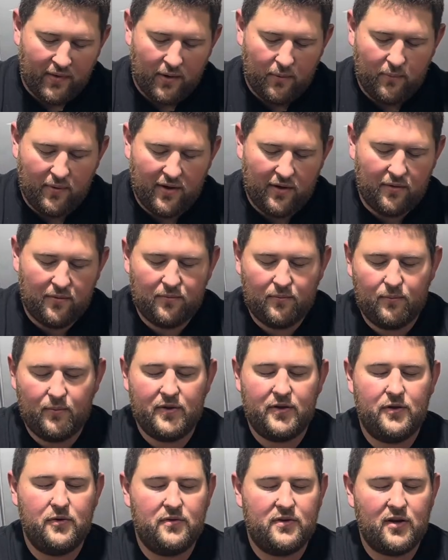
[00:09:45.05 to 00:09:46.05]
Well,
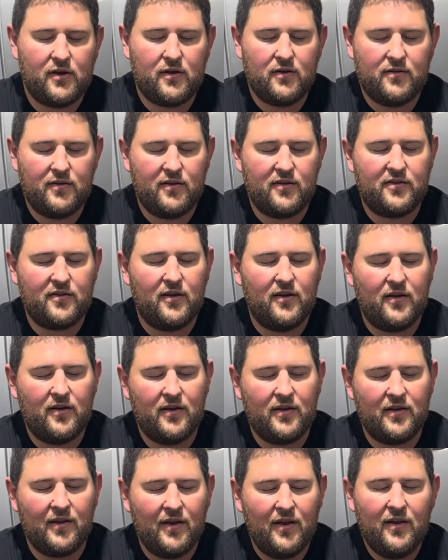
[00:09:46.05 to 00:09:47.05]
when you turn this
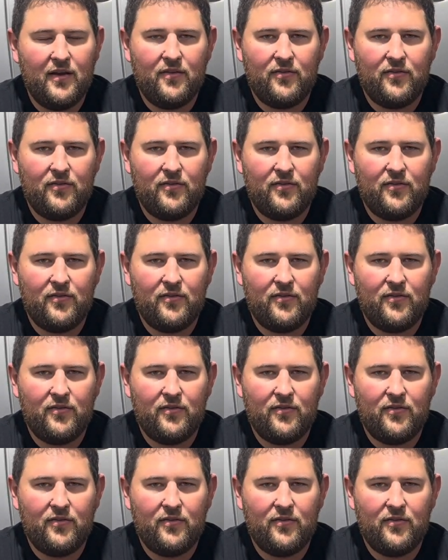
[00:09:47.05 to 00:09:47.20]
on,